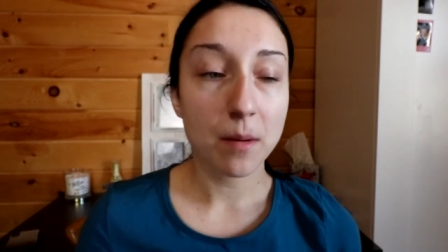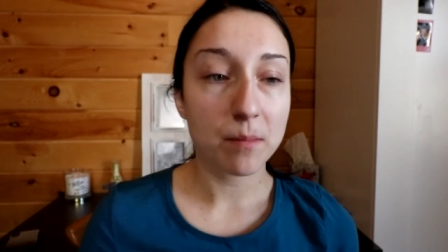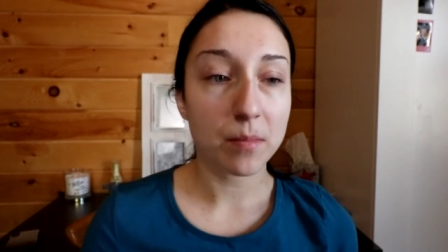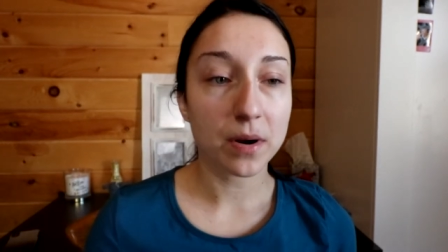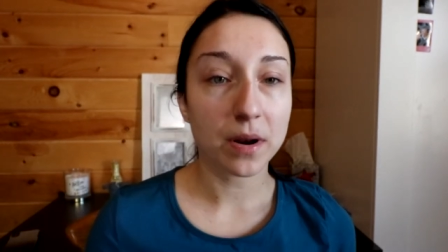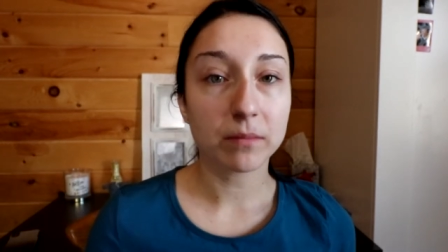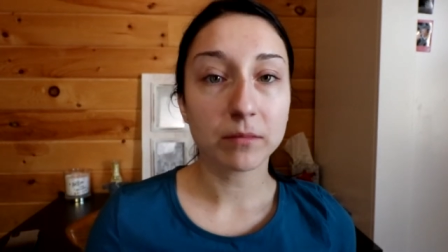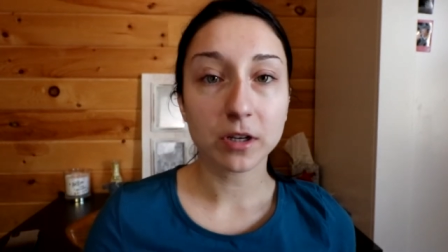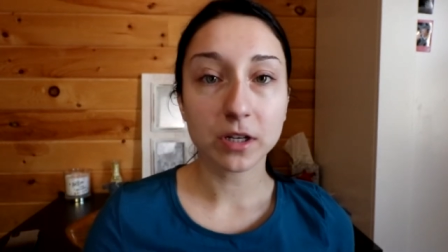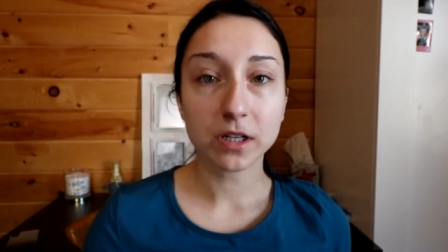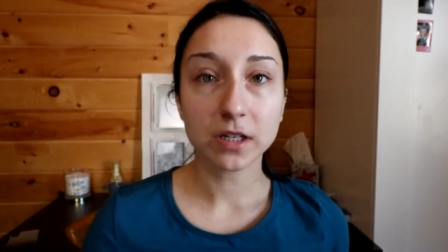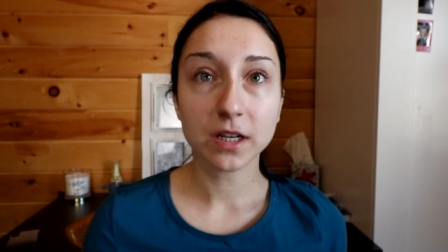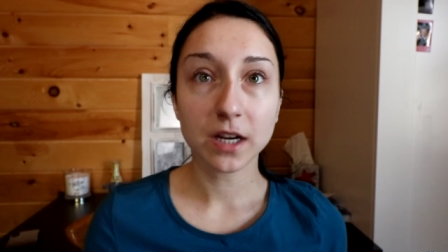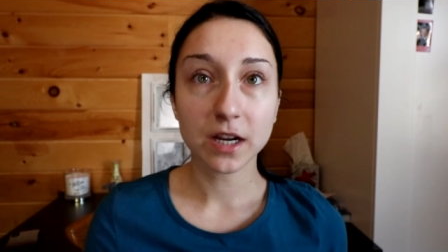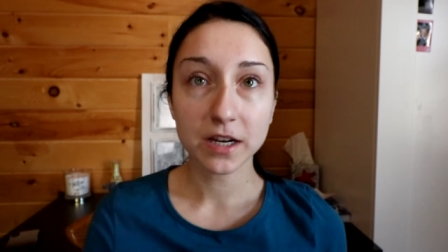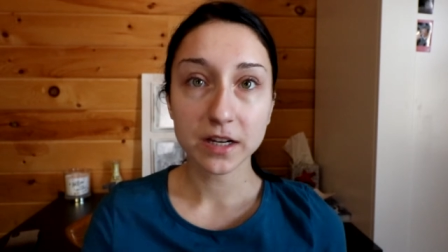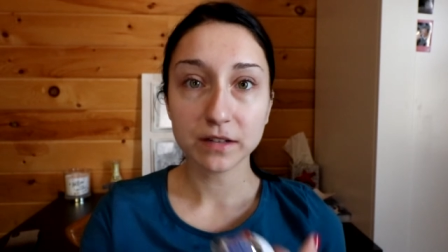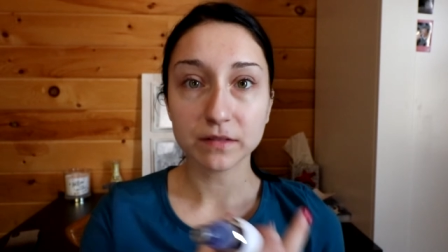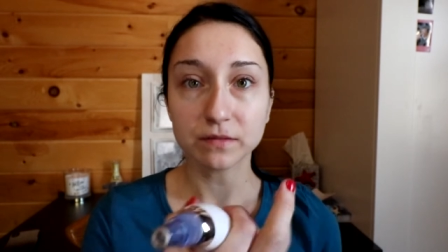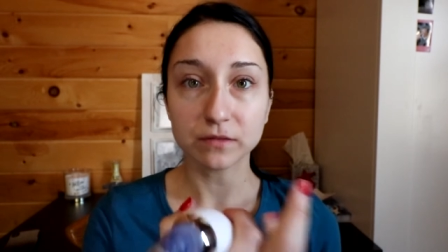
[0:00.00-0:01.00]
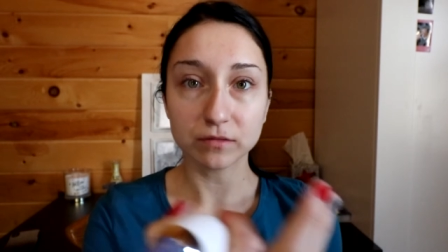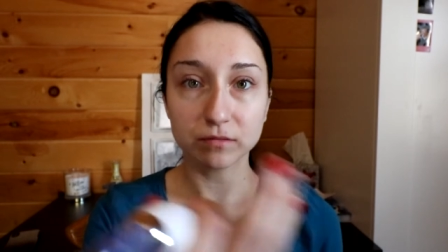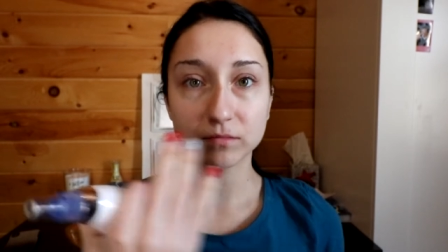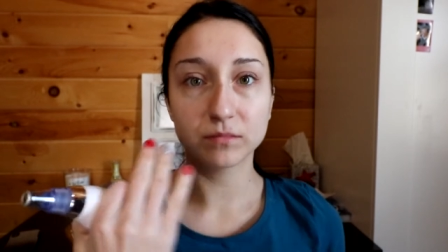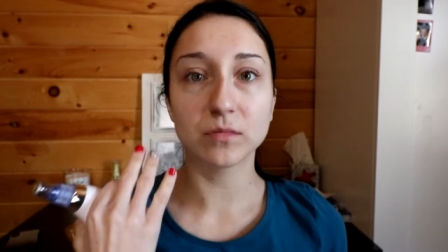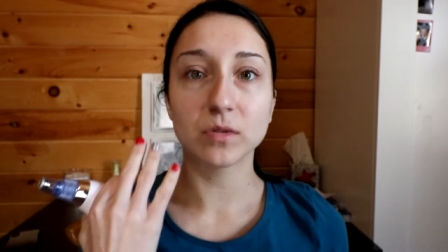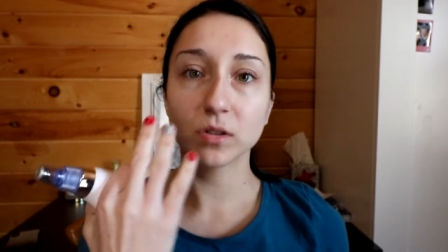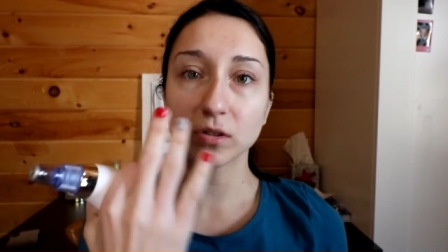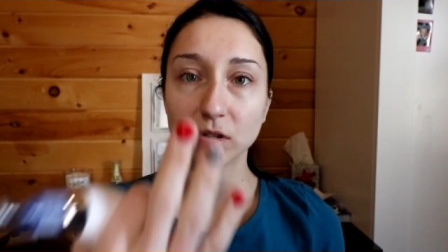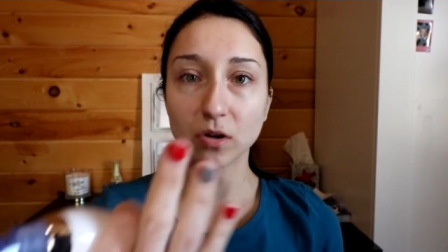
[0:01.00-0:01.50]
but I'm gonna kind
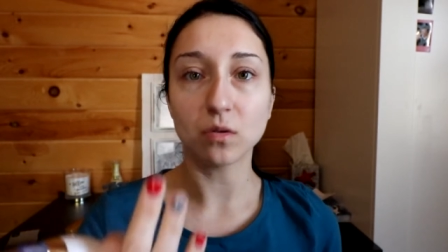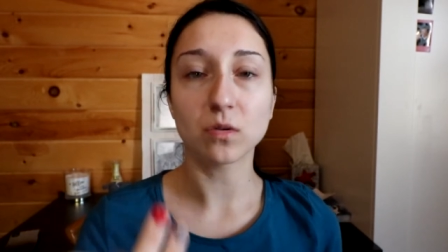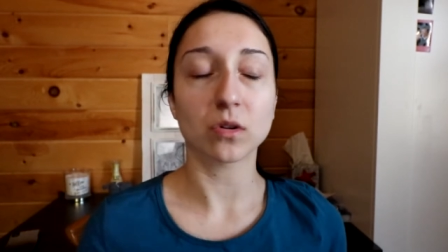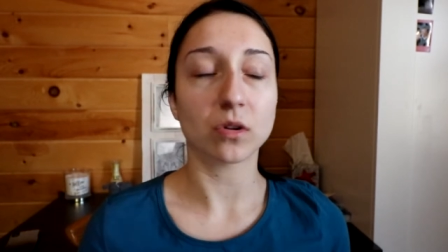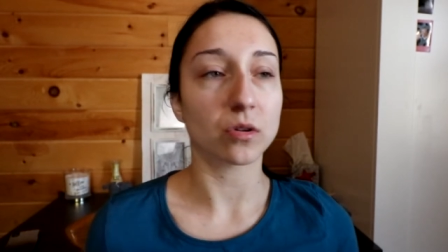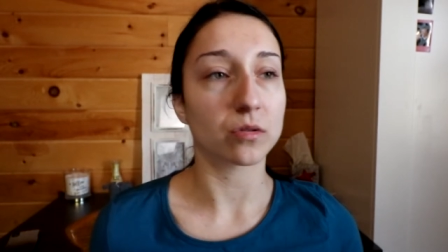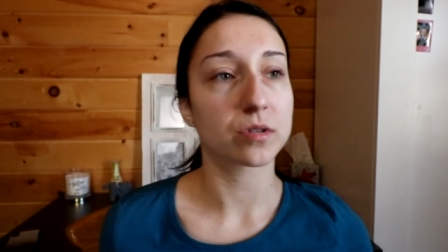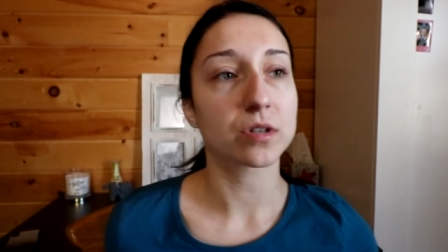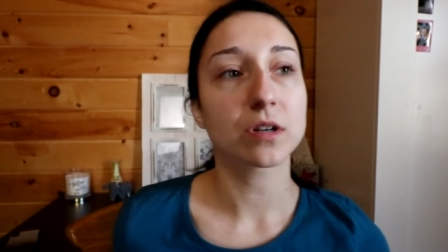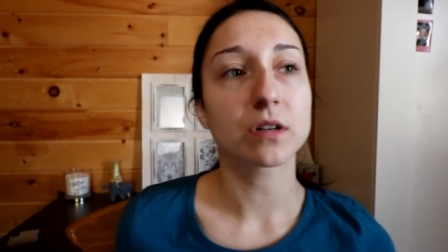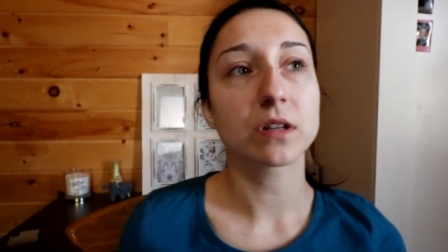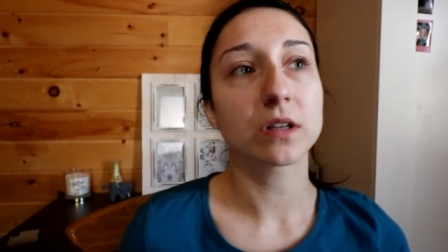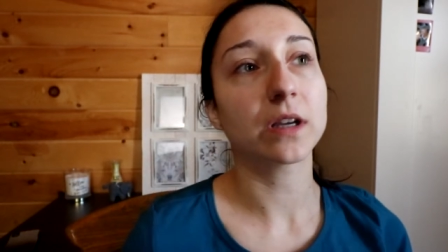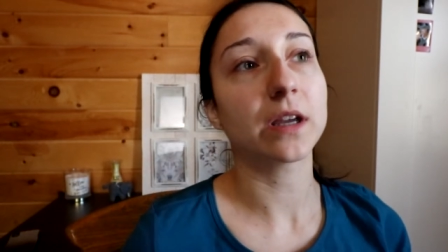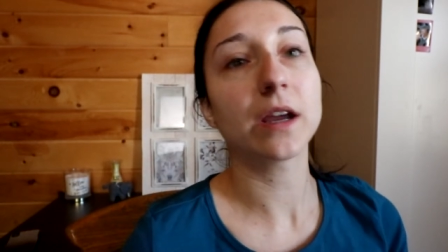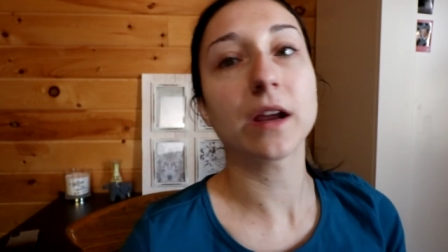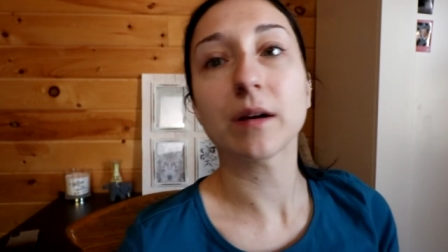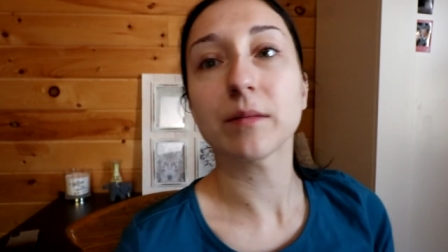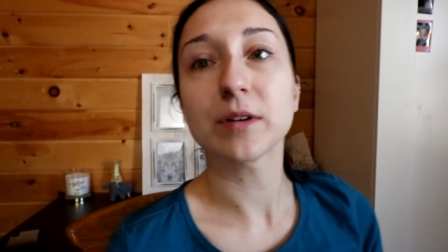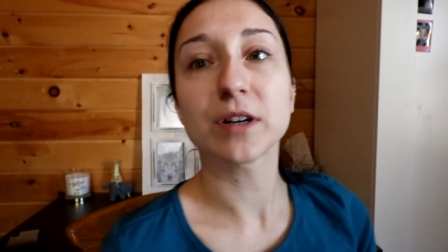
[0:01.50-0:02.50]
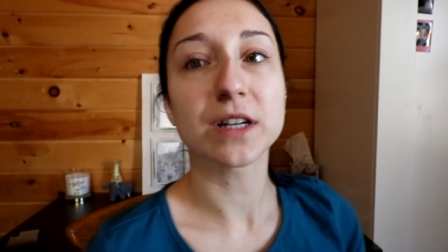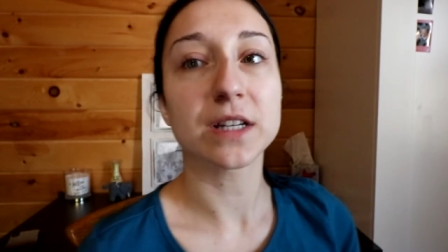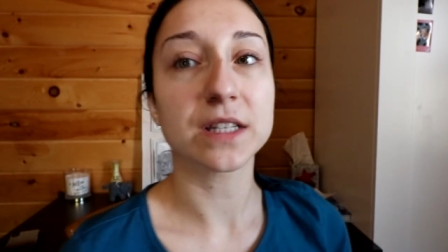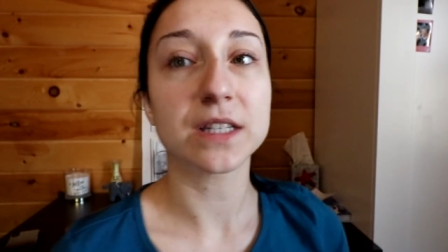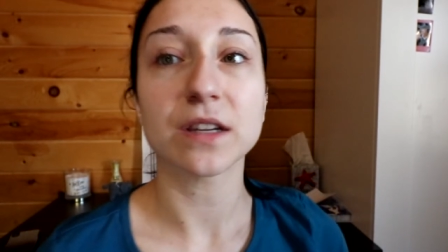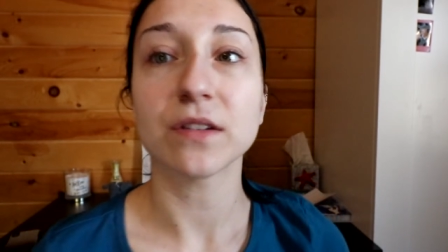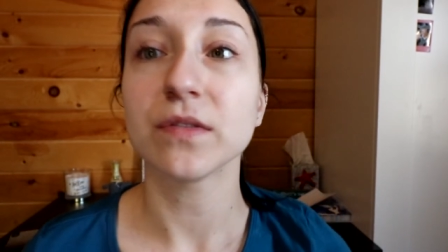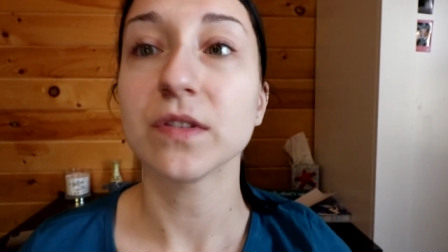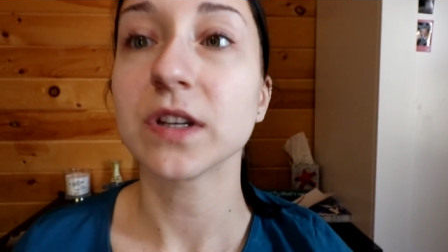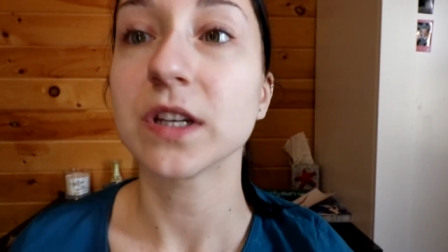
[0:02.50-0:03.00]
of go closer to the camera to
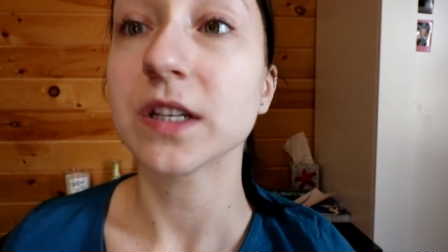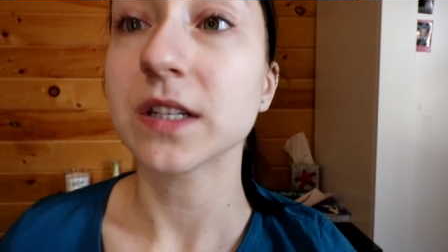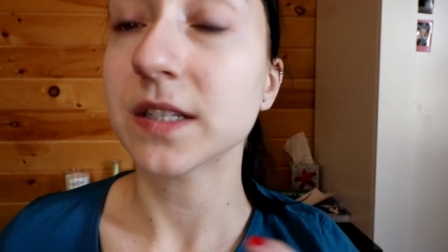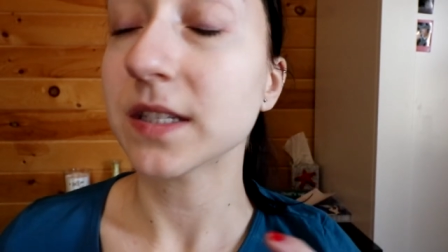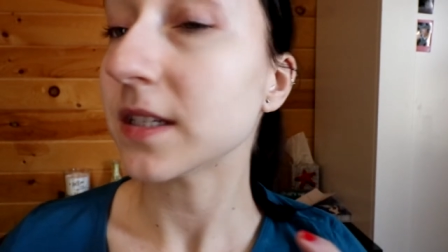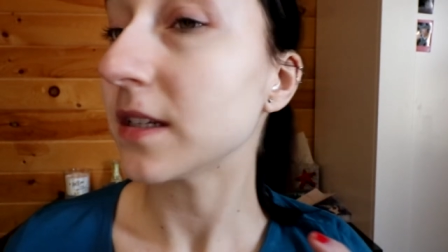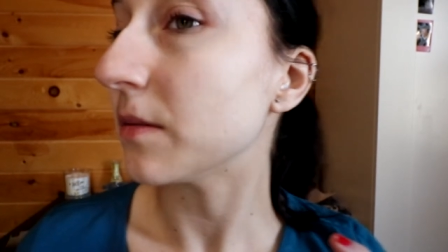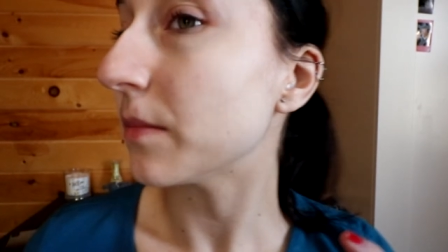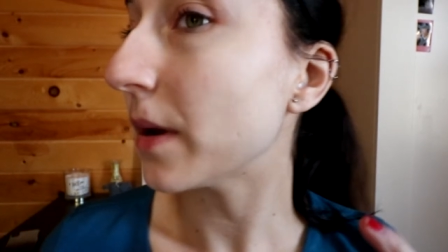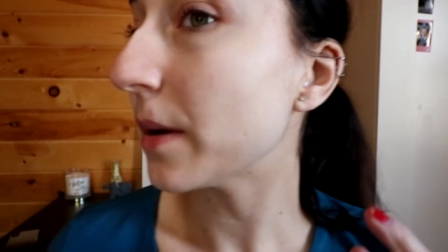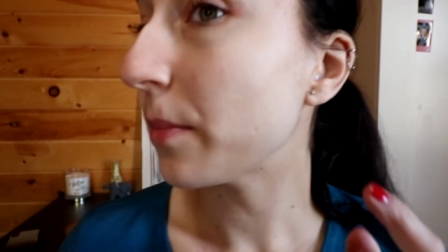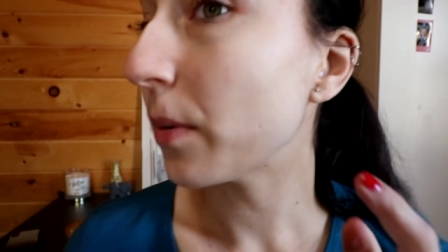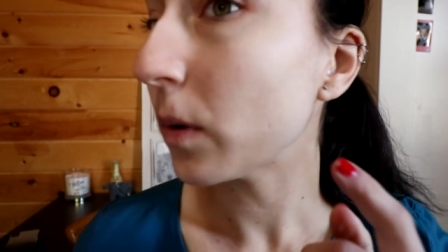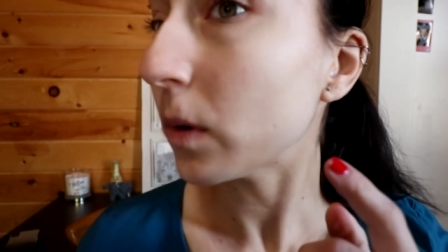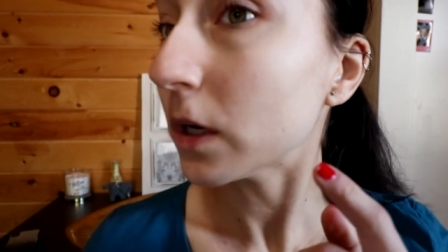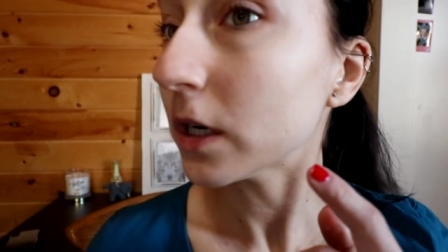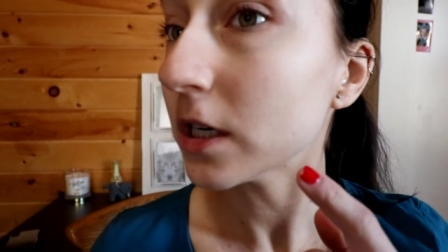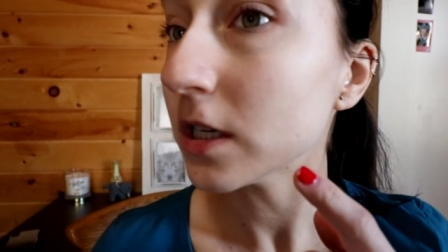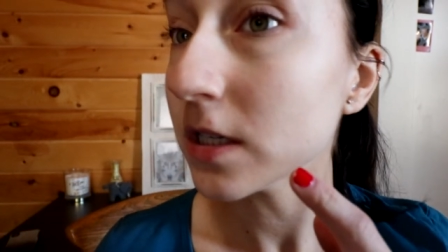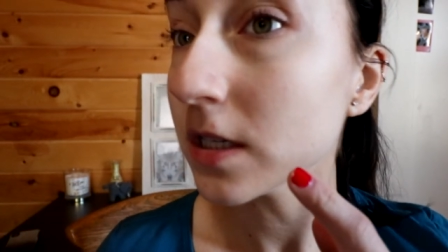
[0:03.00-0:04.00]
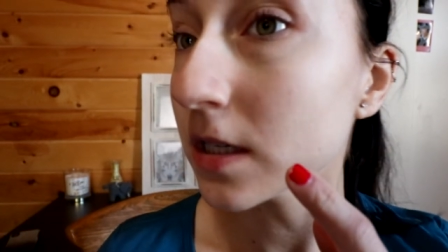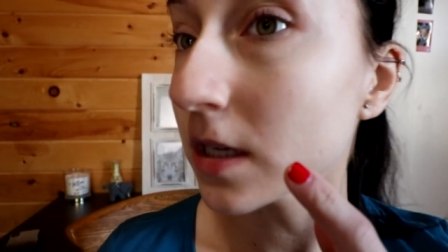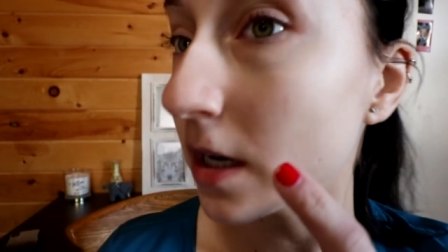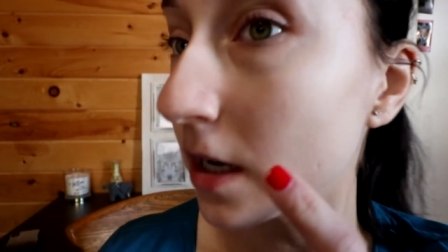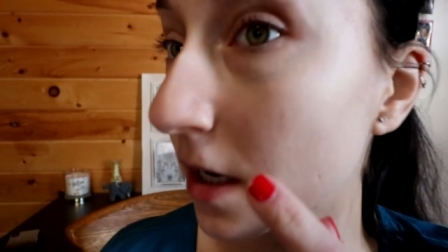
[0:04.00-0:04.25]
see if you can see my pores.